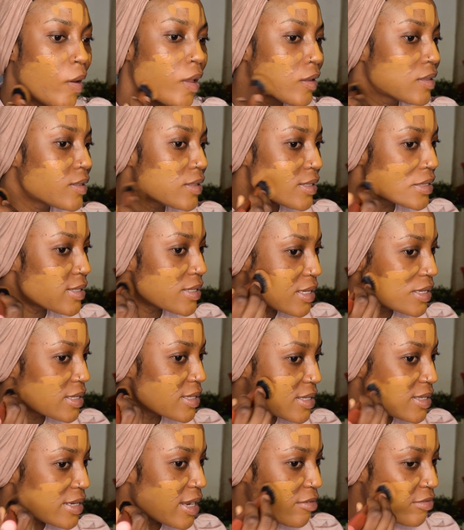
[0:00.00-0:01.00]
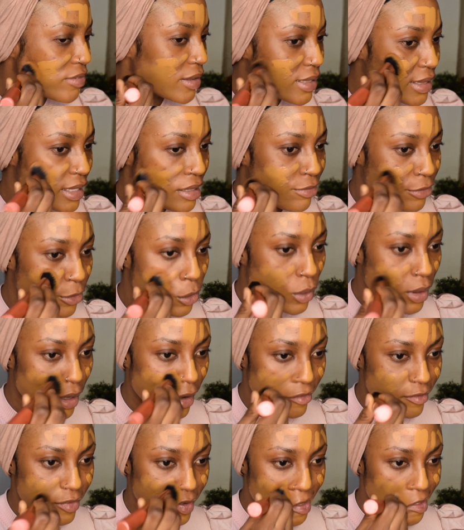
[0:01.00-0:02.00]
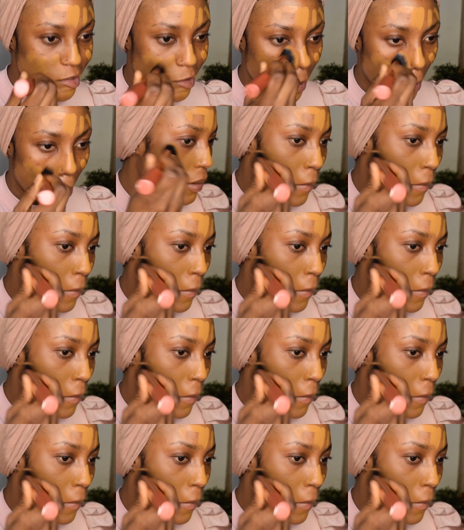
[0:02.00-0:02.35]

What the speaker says: This is definitely full coverage